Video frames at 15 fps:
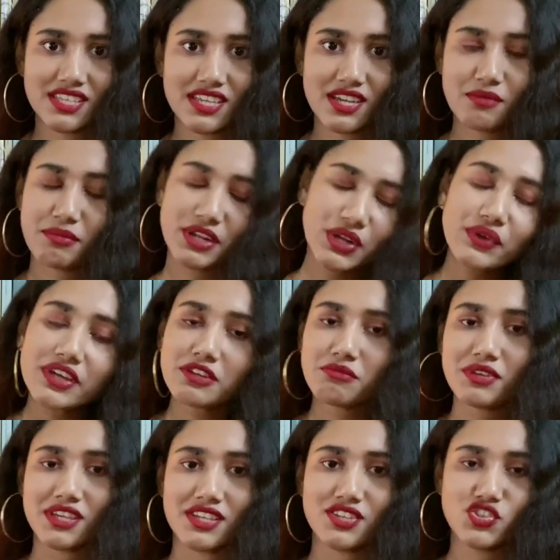But look at
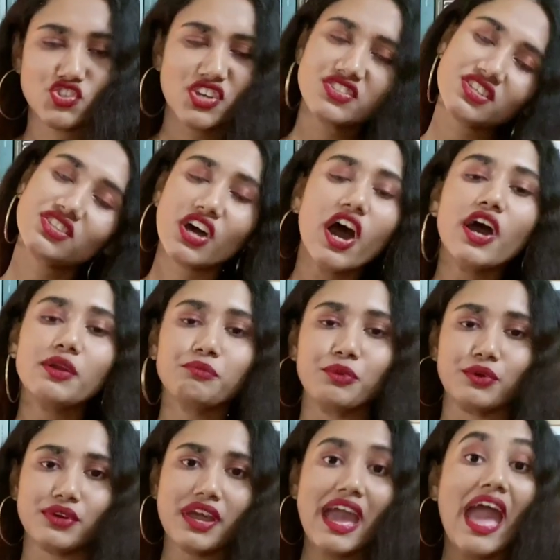me, just the 3rd book
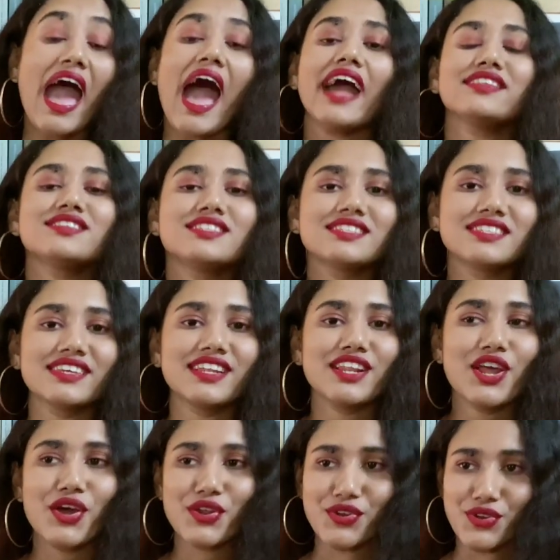and still
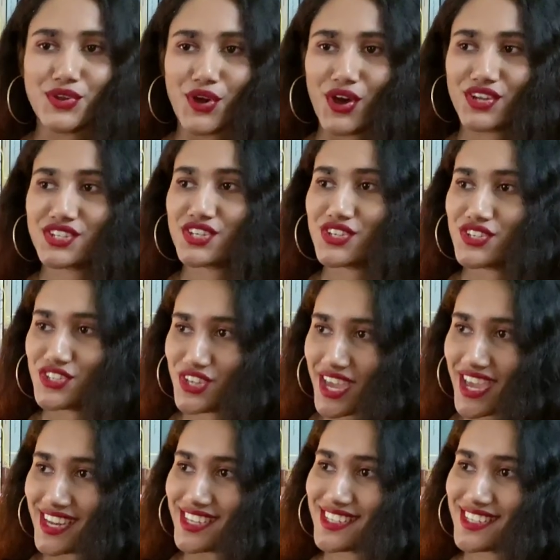not read.